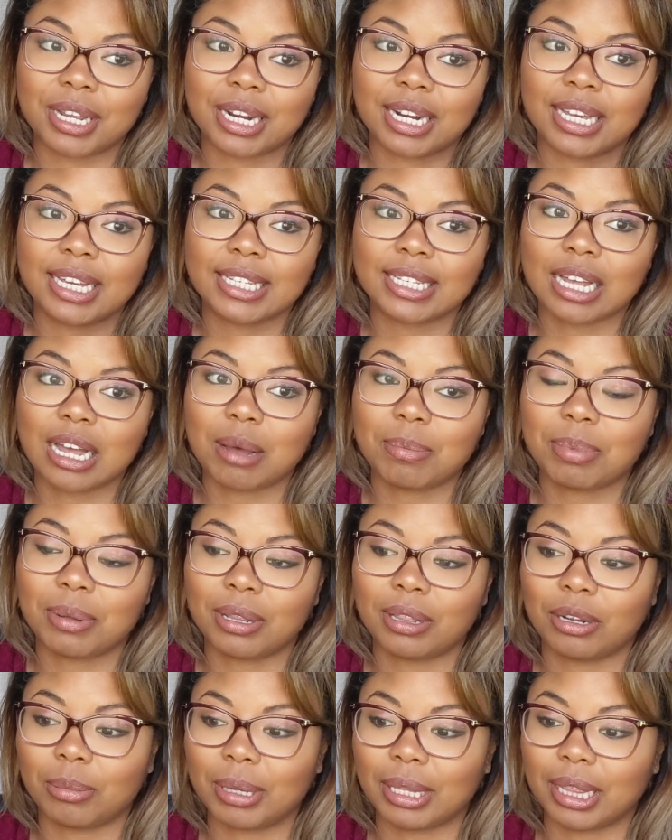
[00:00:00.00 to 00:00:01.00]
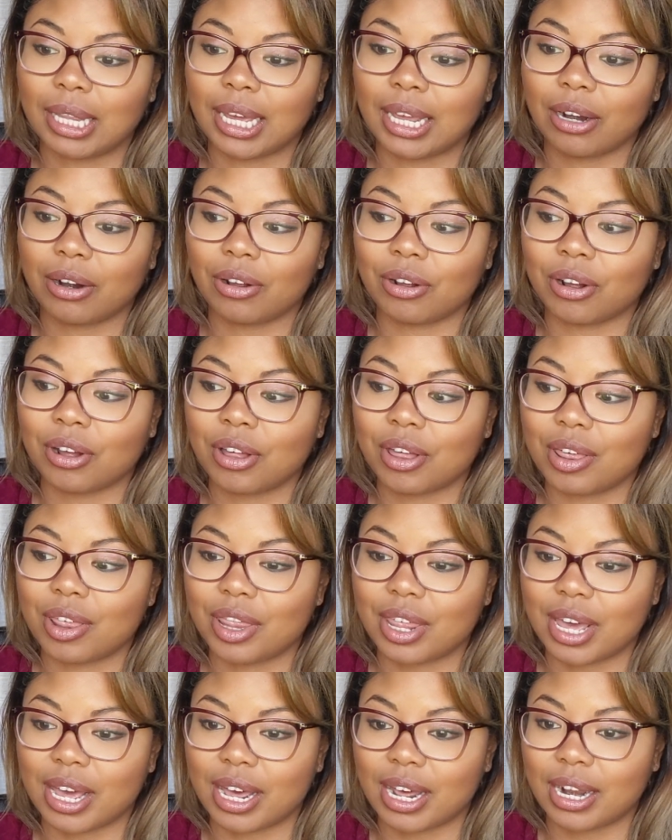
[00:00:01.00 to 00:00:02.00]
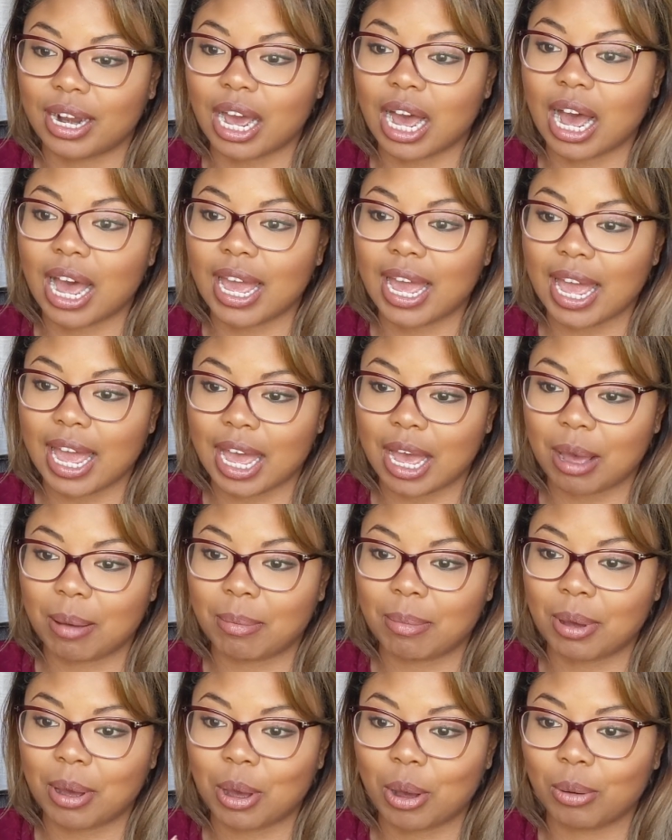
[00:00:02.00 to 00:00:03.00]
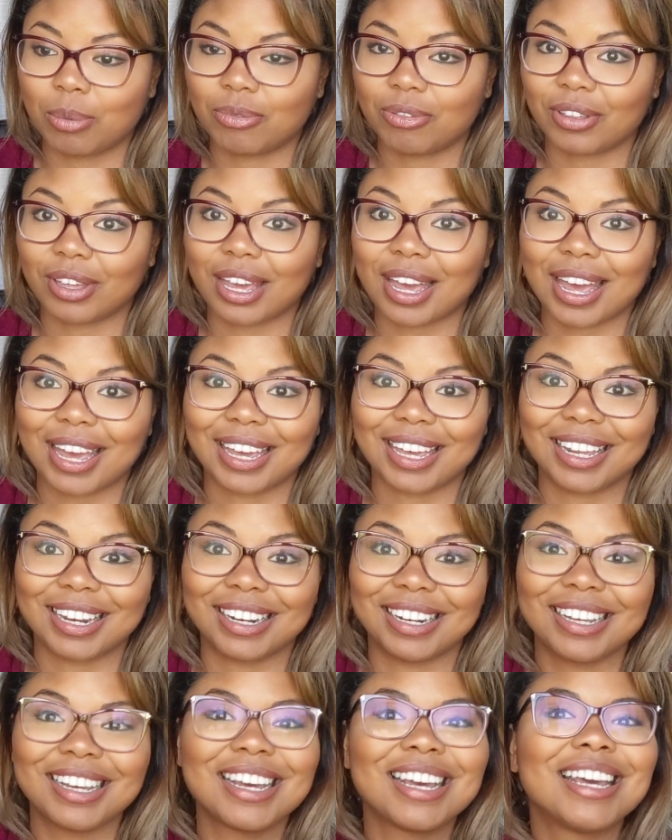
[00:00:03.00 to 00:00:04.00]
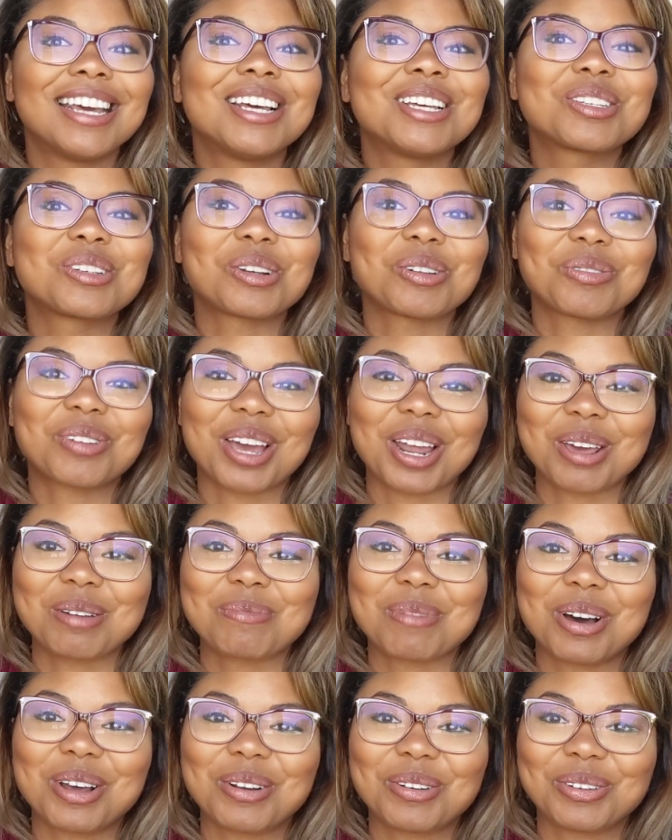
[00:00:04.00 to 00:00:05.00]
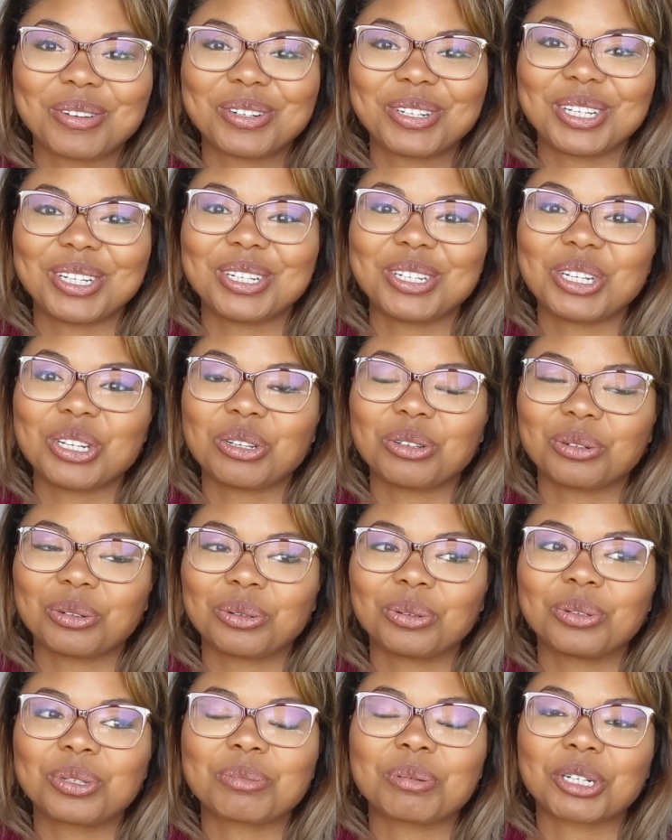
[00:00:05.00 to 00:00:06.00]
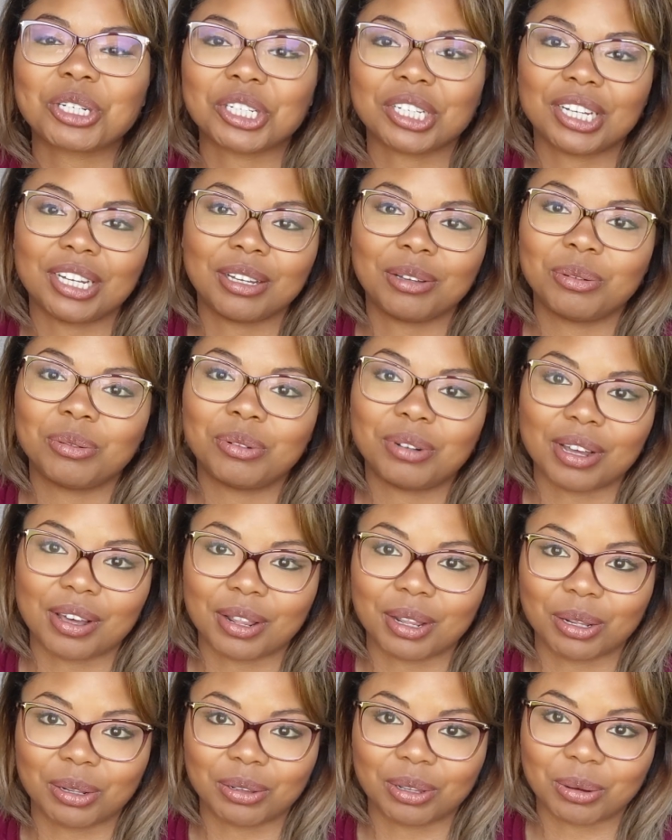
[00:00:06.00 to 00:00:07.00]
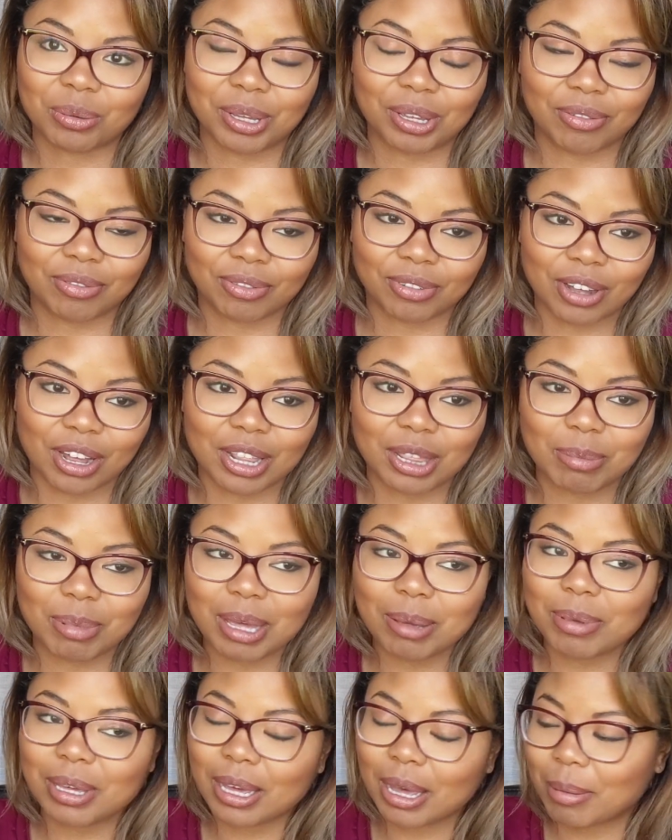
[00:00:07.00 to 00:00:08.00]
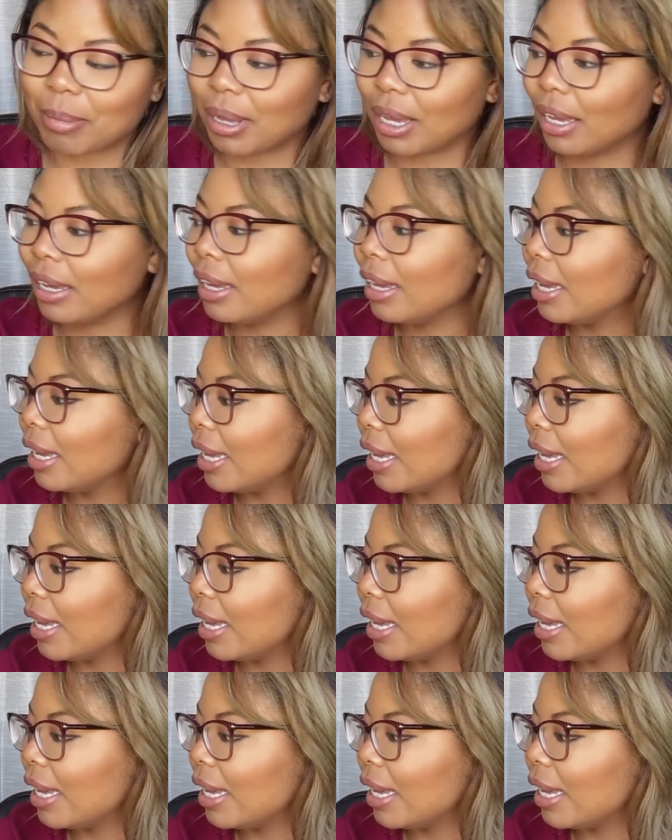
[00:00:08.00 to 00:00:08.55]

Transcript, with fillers: in and he's up a little bit later than I am. Hopefully I can sort of get him on a routine too, especially now that we've got the baby coming.